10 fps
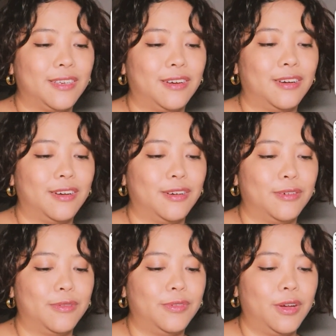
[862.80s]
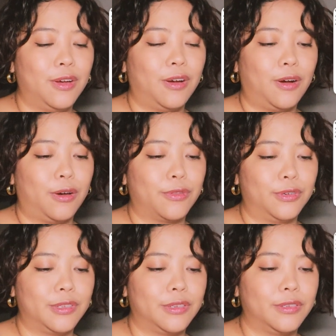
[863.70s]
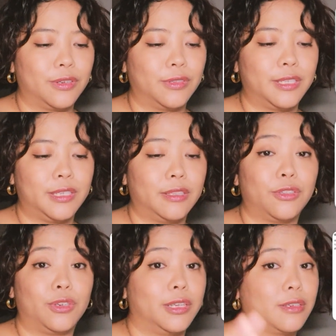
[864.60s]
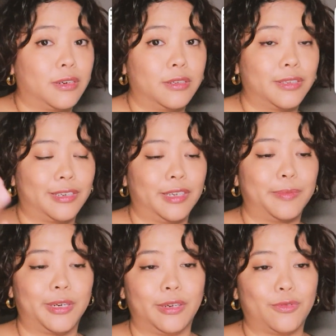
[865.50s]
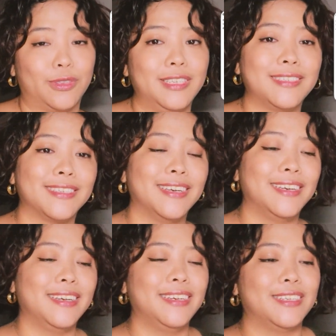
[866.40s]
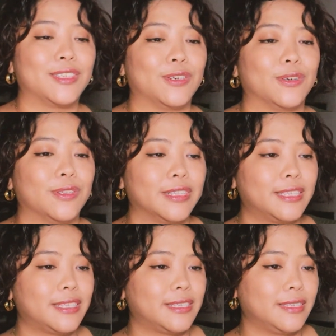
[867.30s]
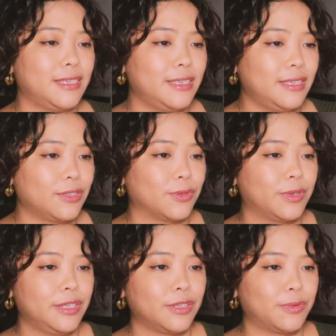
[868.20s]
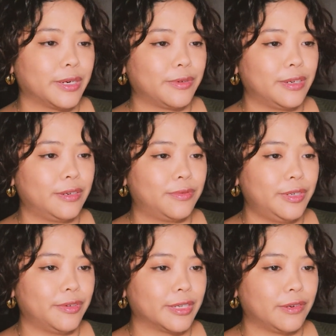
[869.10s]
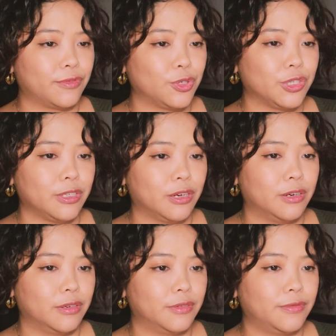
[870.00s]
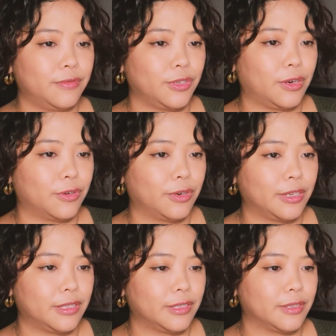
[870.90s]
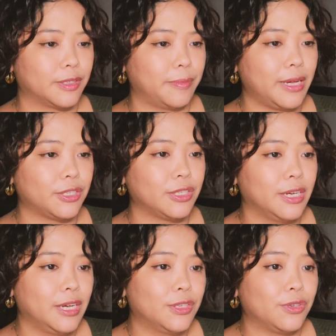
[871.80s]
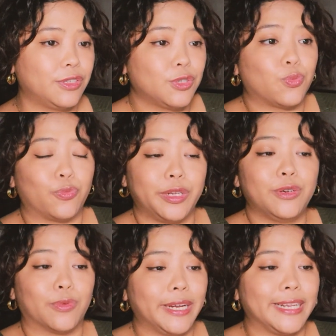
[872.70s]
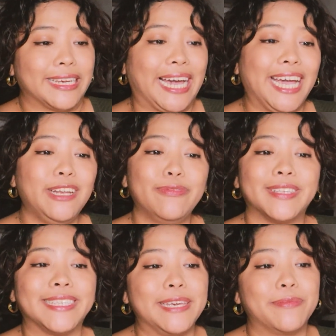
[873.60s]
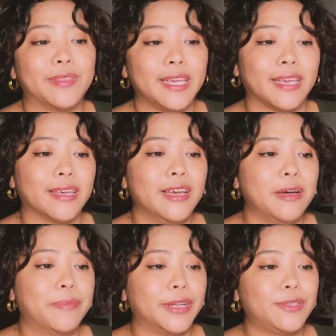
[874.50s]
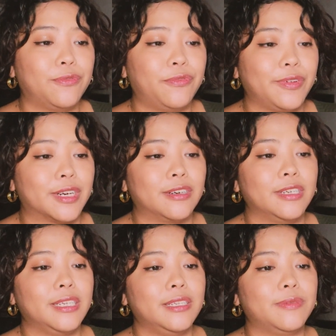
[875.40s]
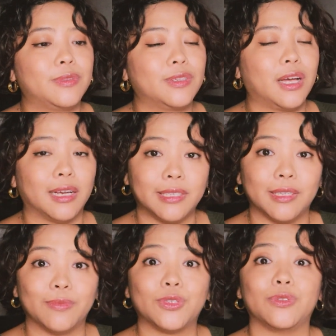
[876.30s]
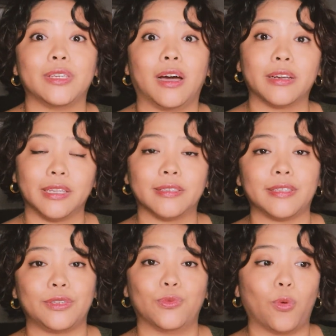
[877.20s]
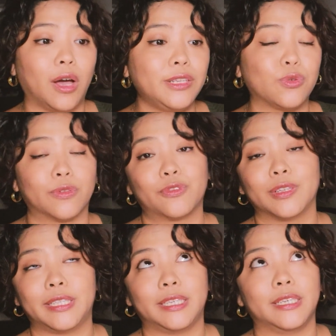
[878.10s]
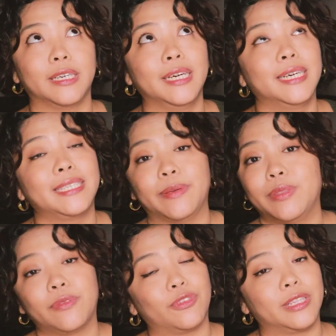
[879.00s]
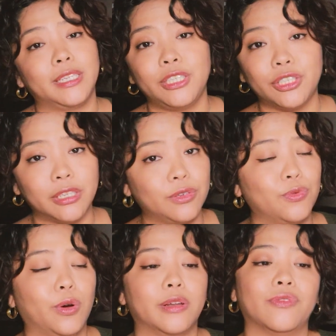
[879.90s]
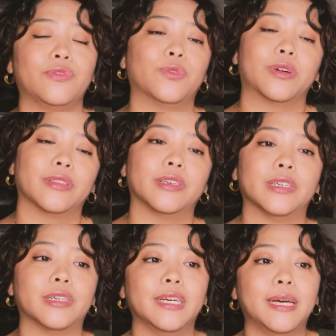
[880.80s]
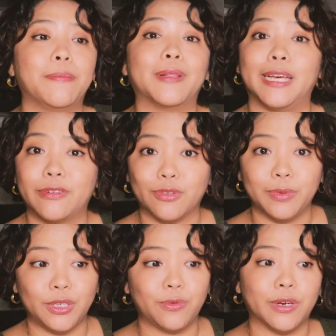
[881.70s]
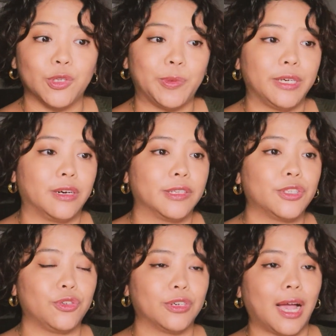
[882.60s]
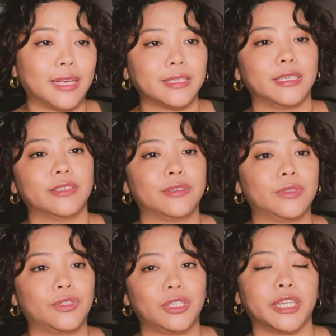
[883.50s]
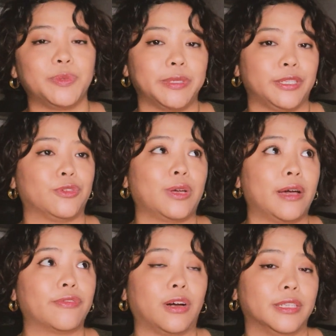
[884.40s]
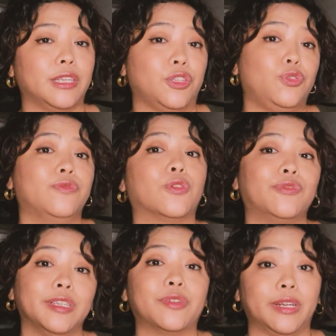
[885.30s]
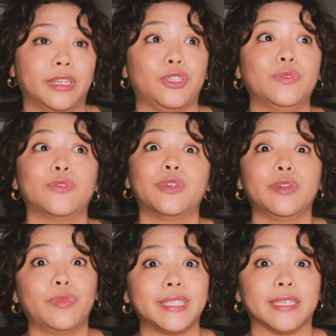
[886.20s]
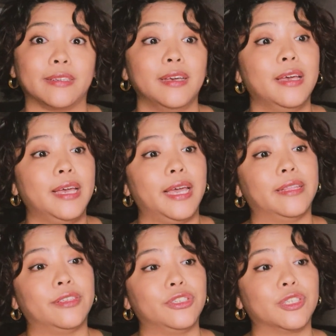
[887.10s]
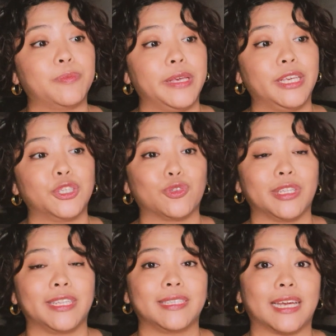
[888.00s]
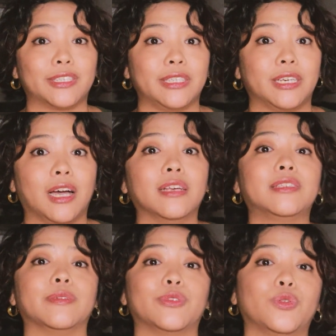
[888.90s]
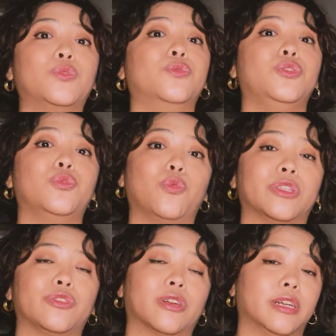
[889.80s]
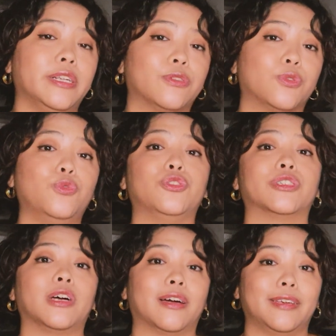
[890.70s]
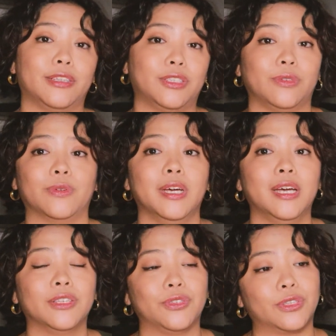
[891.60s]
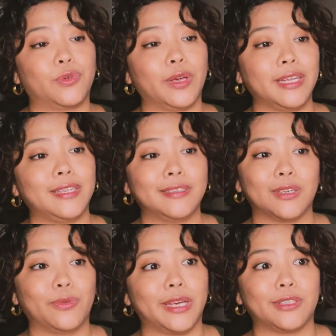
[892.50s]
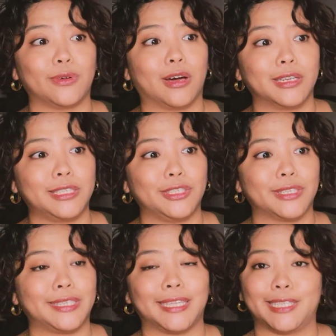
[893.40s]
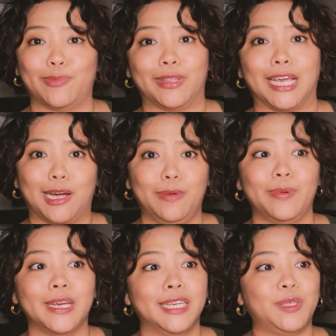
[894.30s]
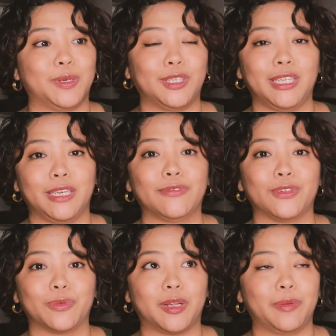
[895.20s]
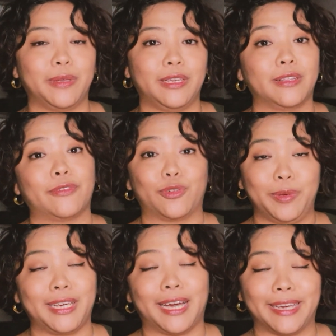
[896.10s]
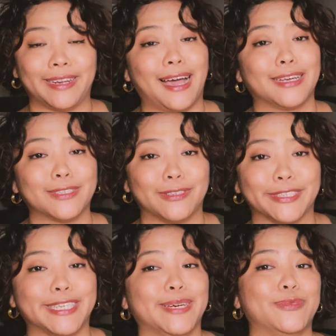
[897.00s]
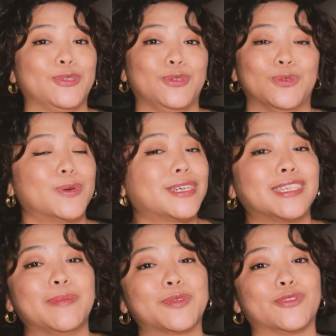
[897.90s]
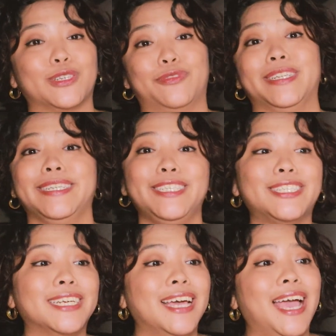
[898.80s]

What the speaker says: of authors. So let's say that you guys are the target market for this. So let's see. So here's a redirected version of how to find a system to match. So it's just rewriting kind of the same thing, but it's very custom to the audience that you want, or for the same thing for the niche that you want, for the platform that you want it to be on. So you're asking ChatGPT to have content you've already created, you've already written, and then just making sure that it's actually custom to who you want to target or who you're talking to. So it's a quick and easy way to honestly just set something up, especially if you're going to be like, for me, I get asked all the time to do workshops for different niche,